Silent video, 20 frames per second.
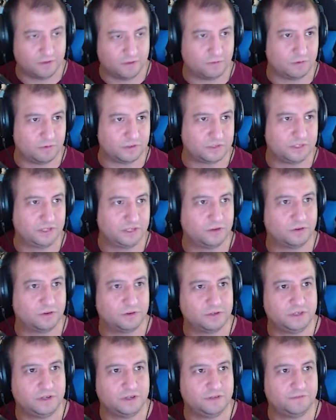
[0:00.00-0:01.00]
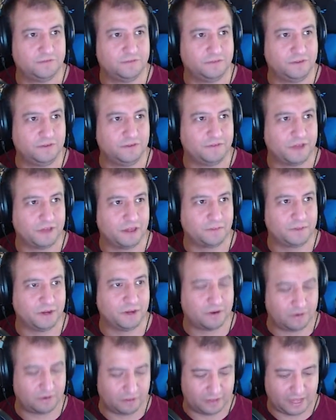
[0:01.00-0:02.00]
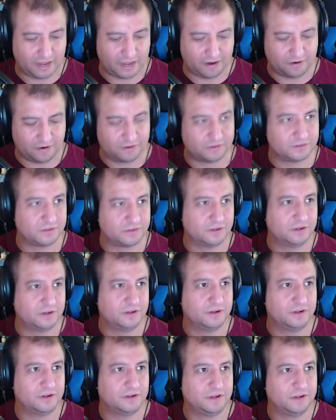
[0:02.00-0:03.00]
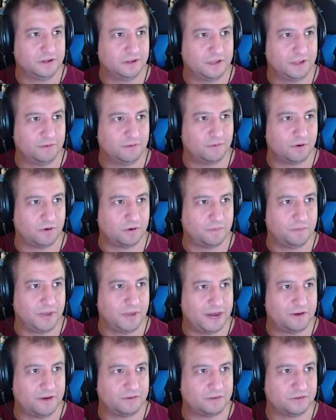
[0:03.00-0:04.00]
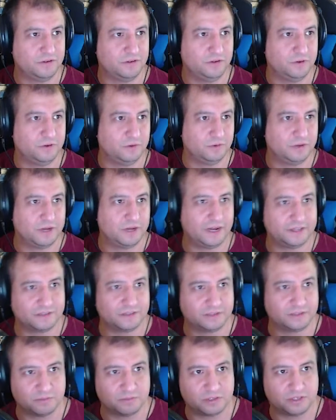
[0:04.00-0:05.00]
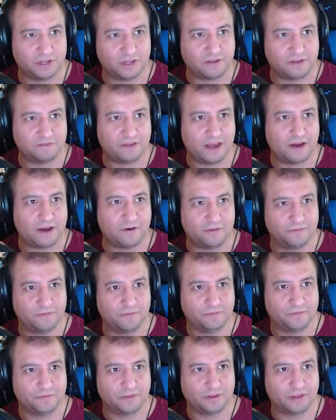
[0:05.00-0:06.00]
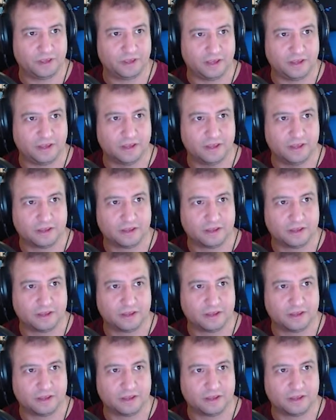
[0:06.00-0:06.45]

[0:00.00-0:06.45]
We're still developing our layers, and we're about to cut some stuff out, okay?